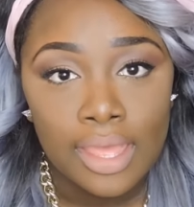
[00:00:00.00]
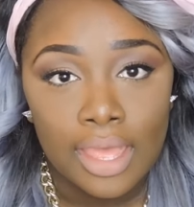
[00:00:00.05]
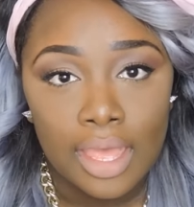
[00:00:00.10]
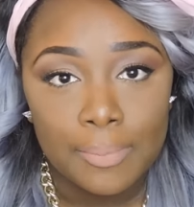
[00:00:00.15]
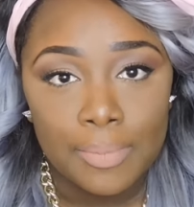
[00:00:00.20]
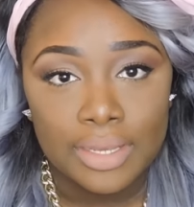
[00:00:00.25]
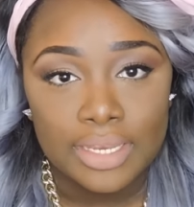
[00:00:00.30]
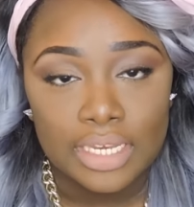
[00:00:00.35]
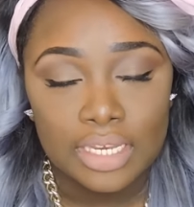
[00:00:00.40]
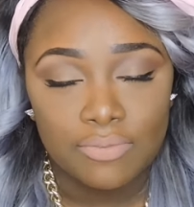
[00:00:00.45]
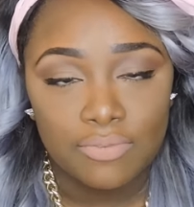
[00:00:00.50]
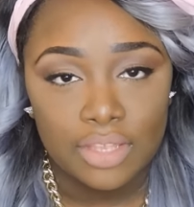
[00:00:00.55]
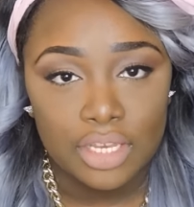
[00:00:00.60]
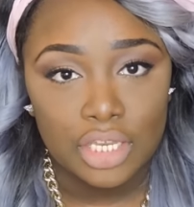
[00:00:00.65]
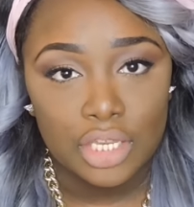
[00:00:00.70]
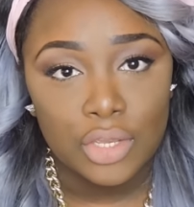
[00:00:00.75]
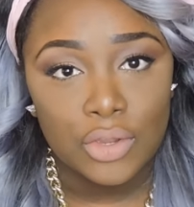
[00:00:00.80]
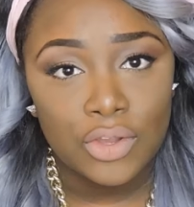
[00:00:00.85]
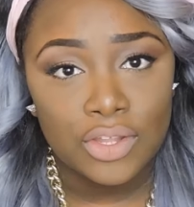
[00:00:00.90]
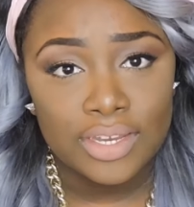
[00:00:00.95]
Um, I did a
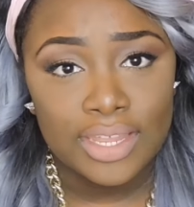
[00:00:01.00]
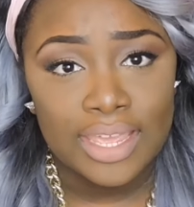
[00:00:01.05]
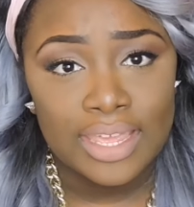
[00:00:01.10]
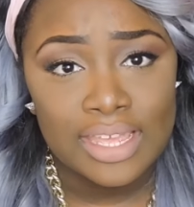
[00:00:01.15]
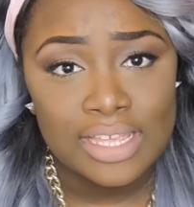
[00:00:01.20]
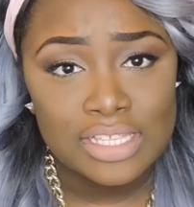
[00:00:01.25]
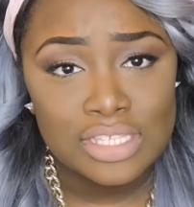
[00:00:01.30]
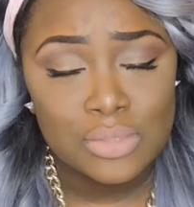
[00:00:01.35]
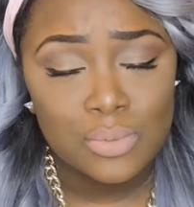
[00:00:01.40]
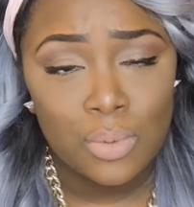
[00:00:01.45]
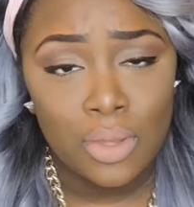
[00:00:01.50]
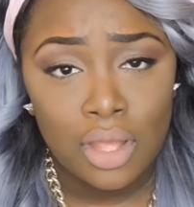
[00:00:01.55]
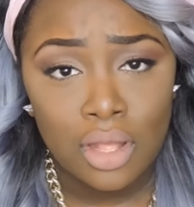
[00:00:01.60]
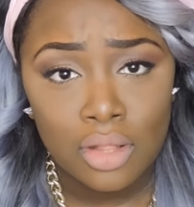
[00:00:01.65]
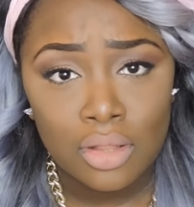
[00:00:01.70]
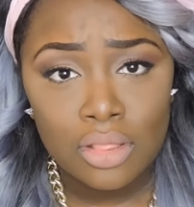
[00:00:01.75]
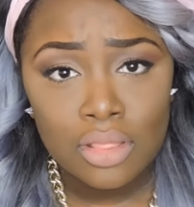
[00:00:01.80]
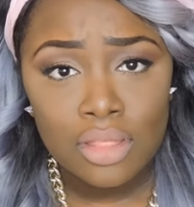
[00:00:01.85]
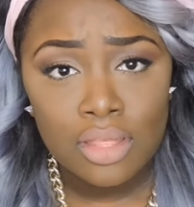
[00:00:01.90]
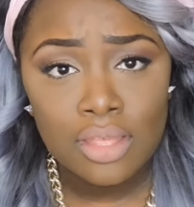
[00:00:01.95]
video on that as
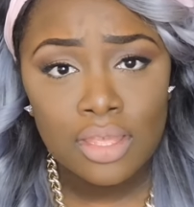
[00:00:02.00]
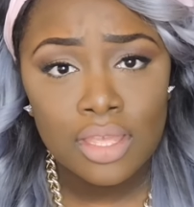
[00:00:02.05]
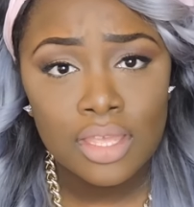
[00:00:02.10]
well.